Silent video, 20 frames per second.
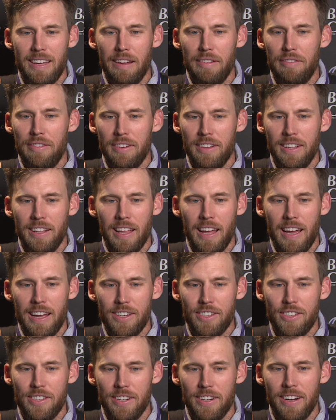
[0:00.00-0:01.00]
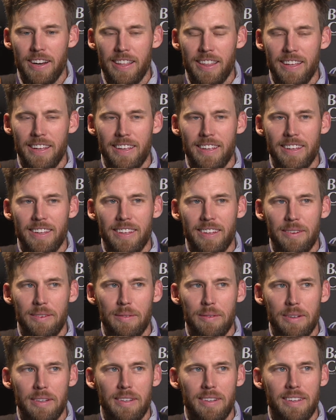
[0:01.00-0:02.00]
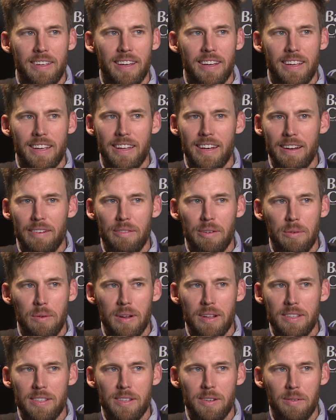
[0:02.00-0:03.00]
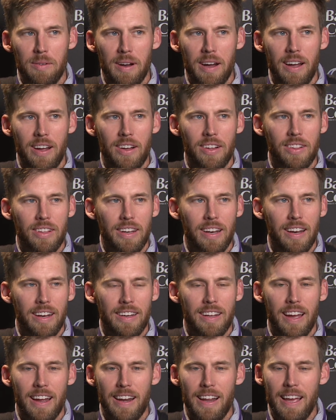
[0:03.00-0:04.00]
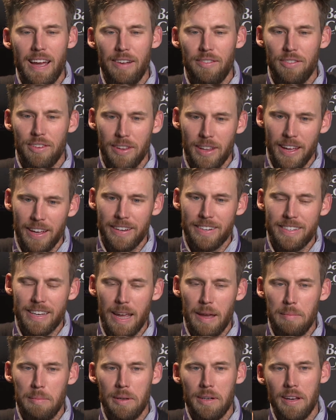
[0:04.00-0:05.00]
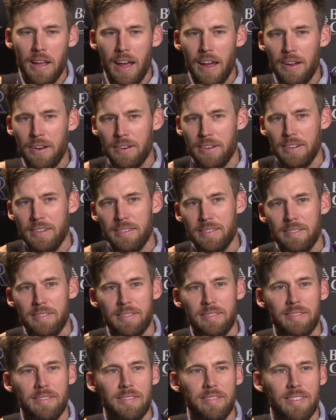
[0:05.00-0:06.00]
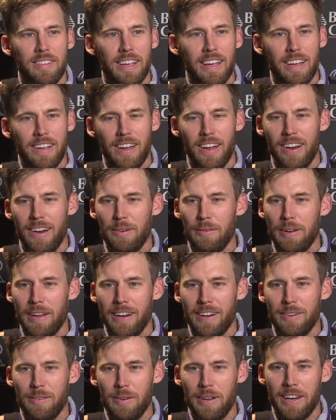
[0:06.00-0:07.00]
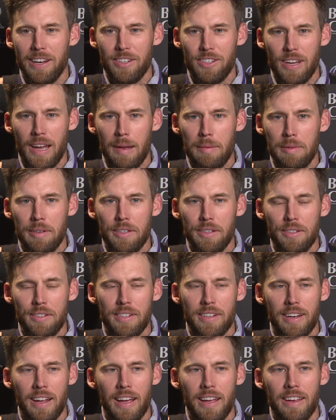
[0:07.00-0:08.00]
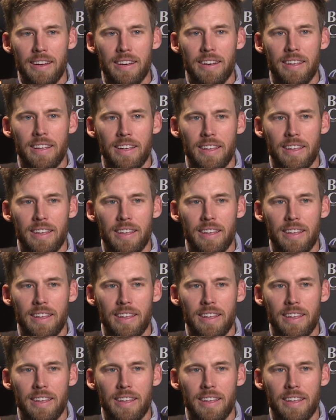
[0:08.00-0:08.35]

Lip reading: Definitely last year, I think it would kick in every once in a while, and I'd kind of have to like tamp it down and say, all right, we got a job to do tonight.